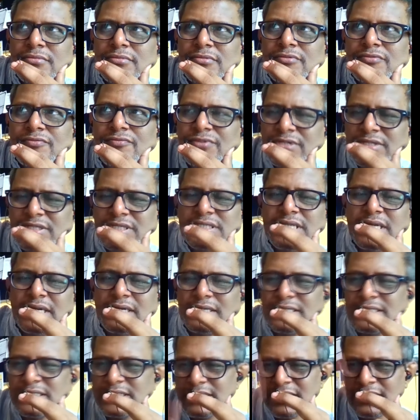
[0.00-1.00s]
with this
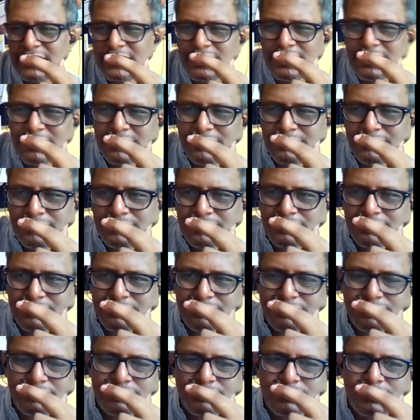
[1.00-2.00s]
understanding
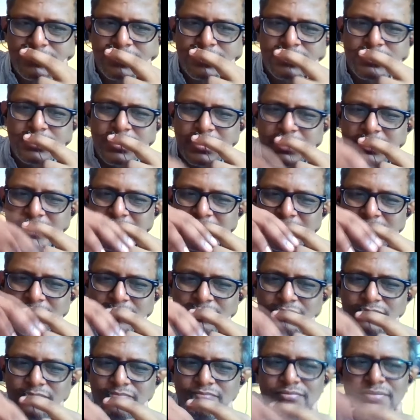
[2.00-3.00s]
that they have
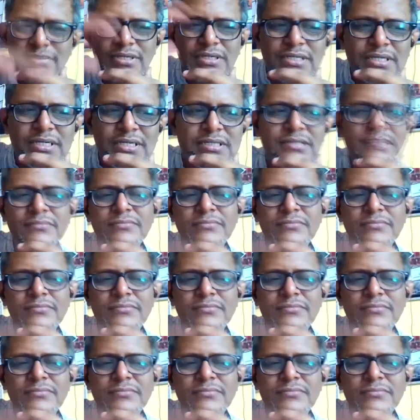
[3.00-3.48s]
built it